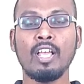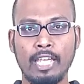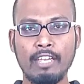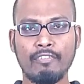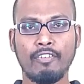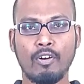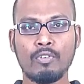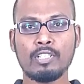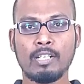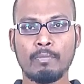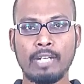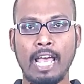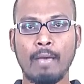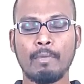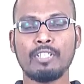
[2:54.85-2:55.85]
He found
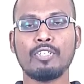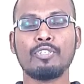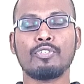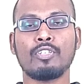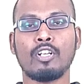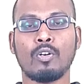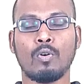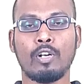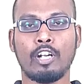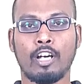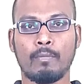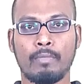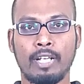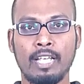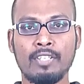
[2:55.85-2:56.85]
some damages to the
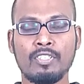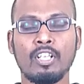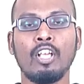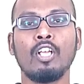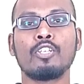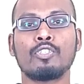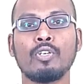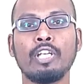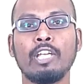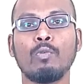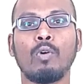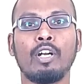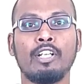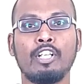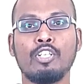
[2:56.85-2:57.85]
roll-top desk, so he
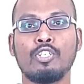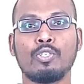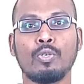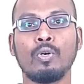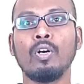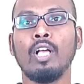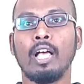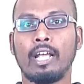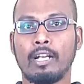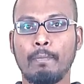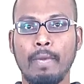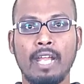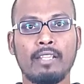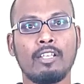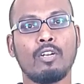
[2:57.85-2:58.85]
wanted to
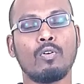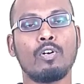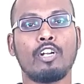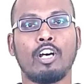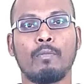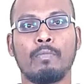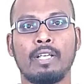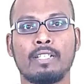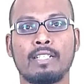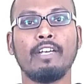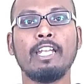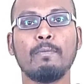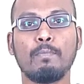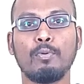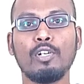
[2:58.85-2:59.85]
repair the roll-top desk.
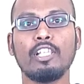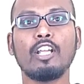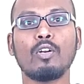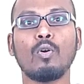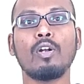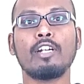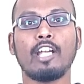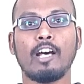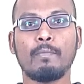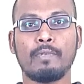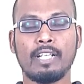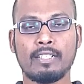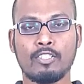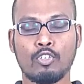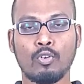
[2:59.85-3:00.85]
When he pulled the roll-top desk